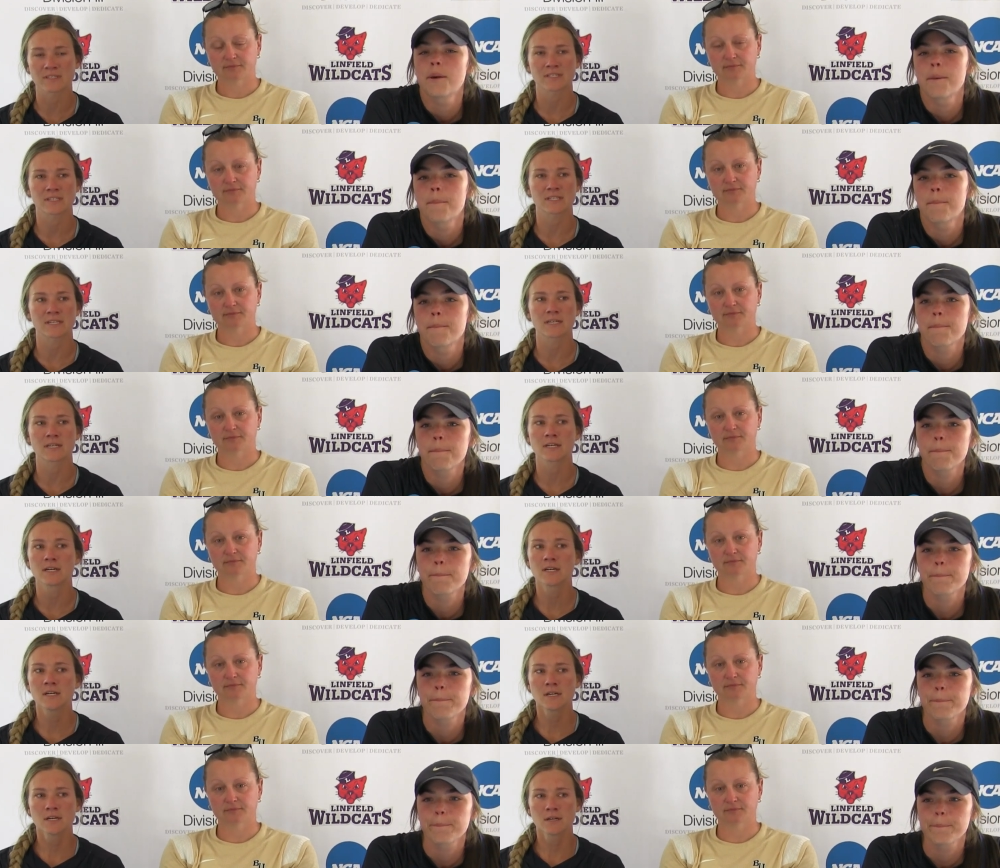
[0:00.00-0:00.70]
Speaker 1: and
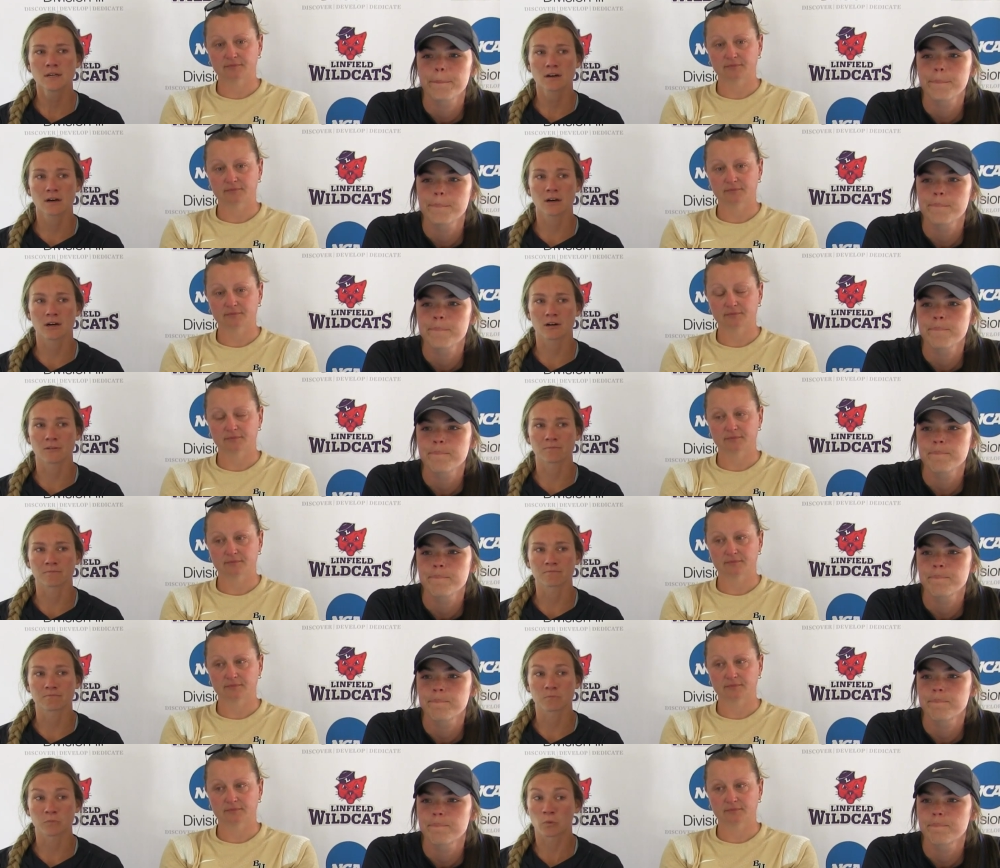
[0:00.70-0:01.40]
see
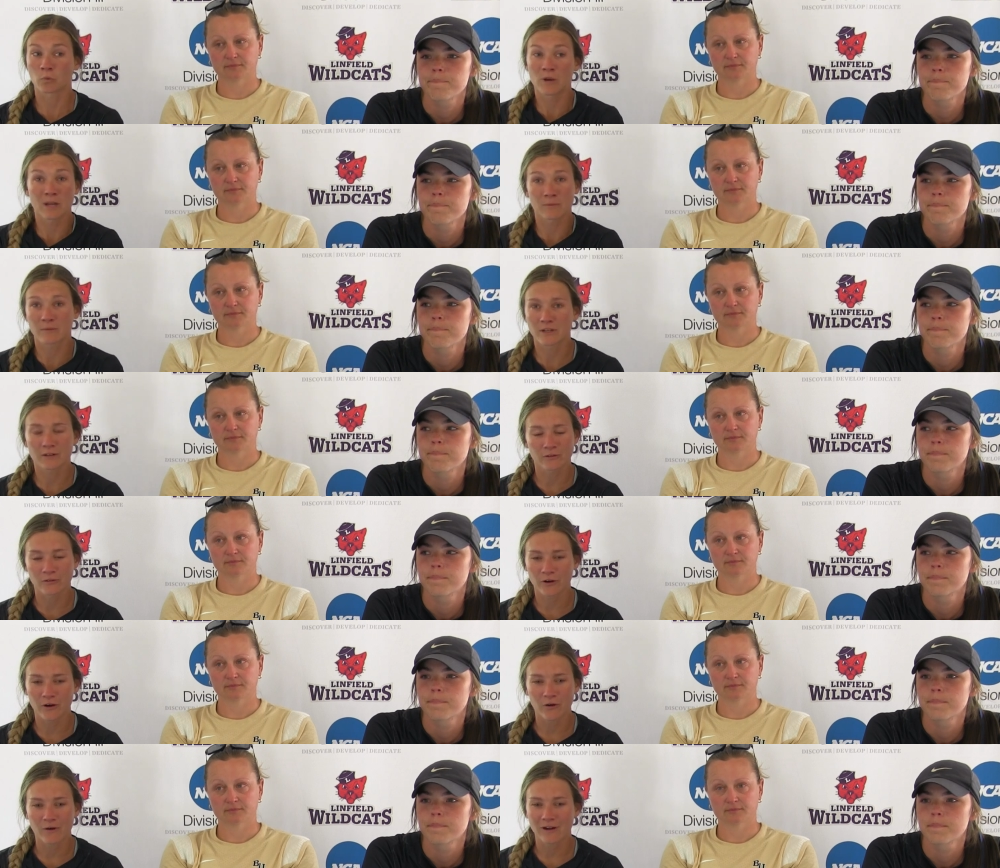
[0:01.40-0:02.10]
um, the women
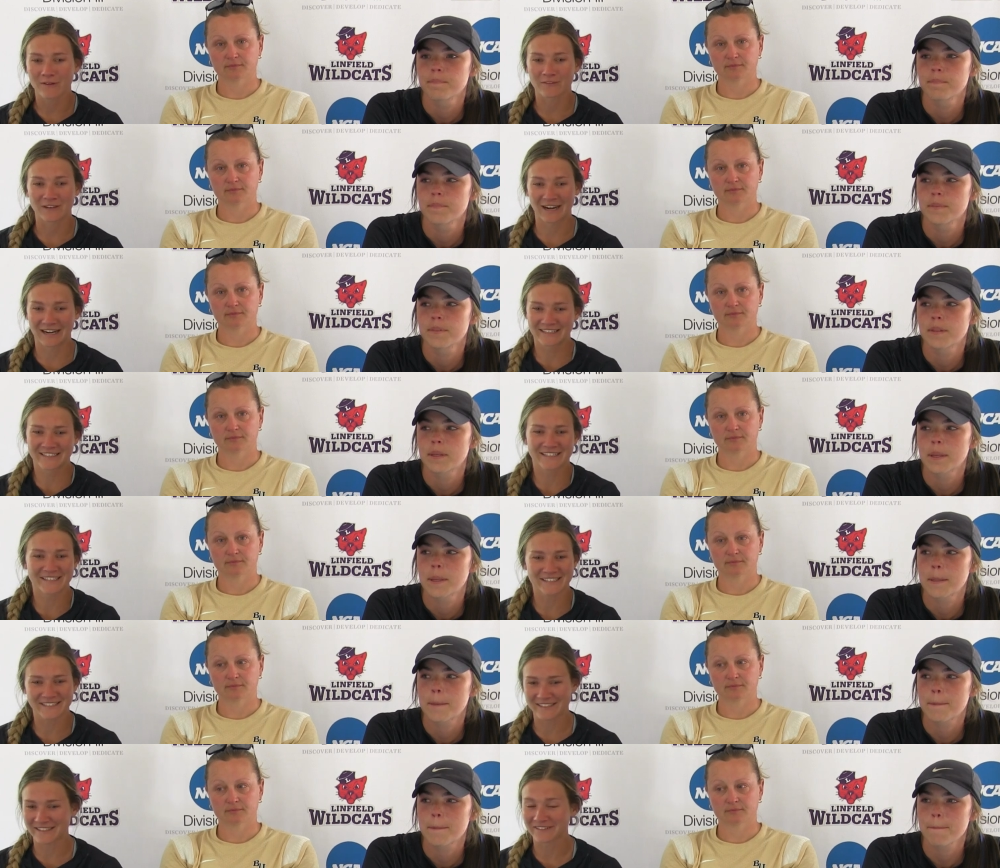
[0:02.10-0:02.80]
grow. I've got to
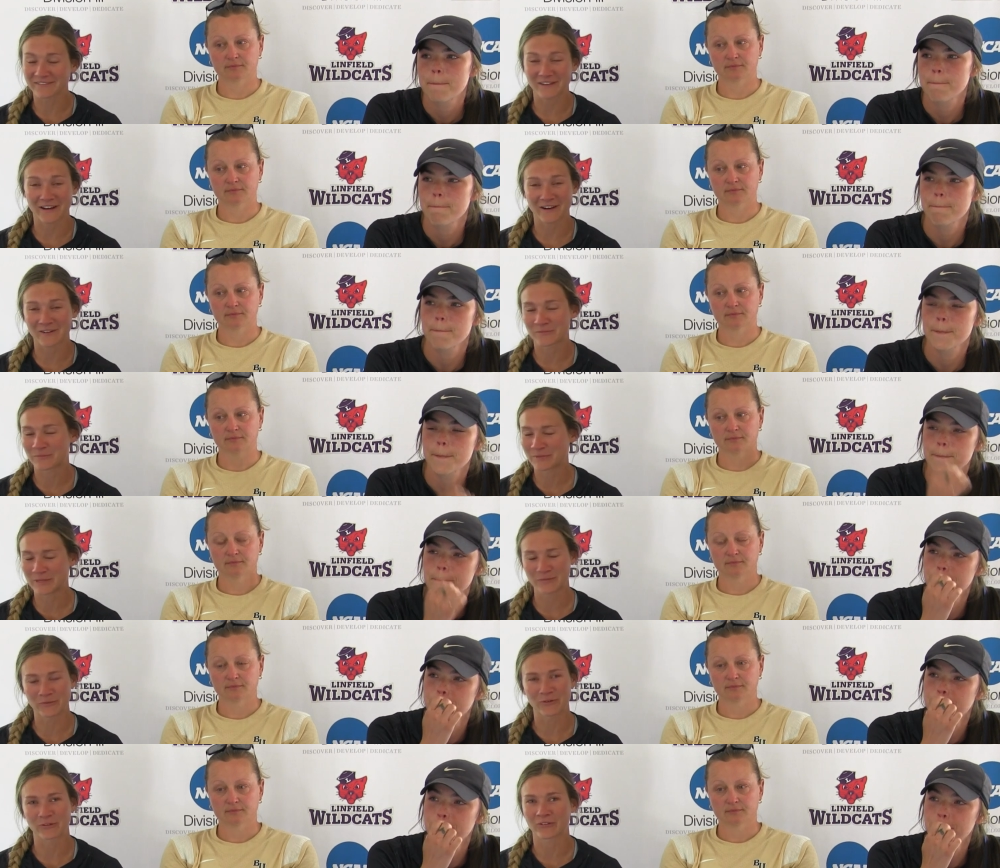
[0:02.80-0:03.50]
see a lot of
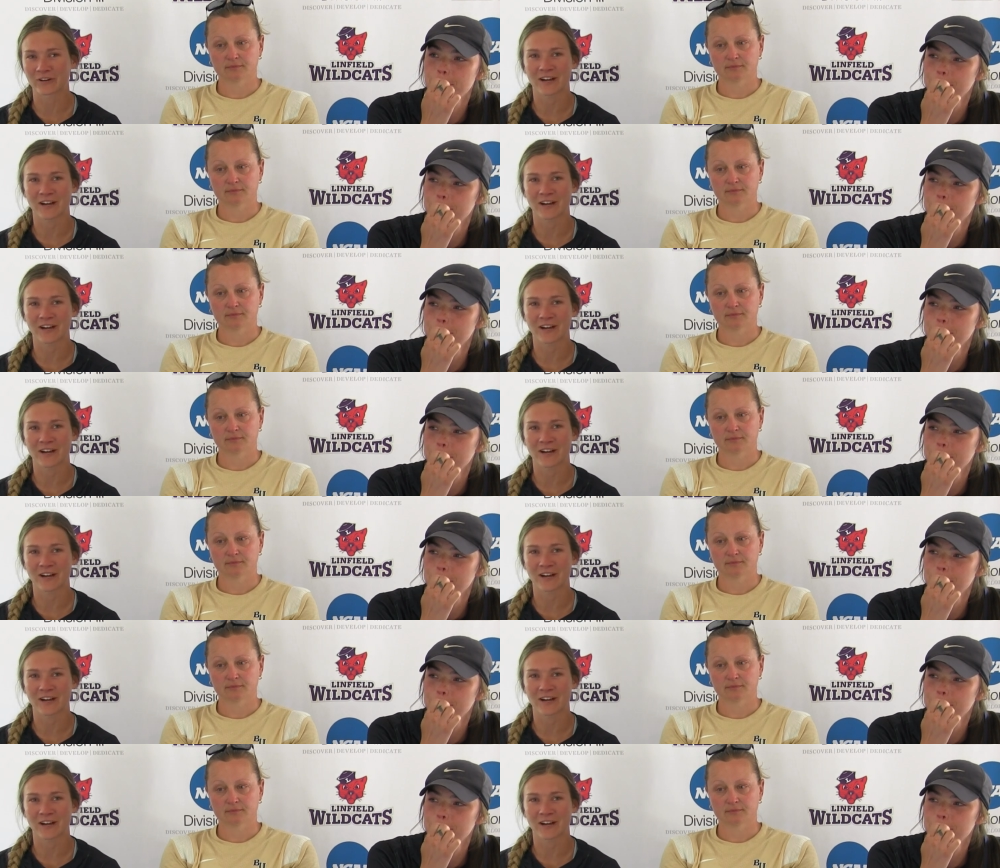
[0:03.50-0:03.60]
people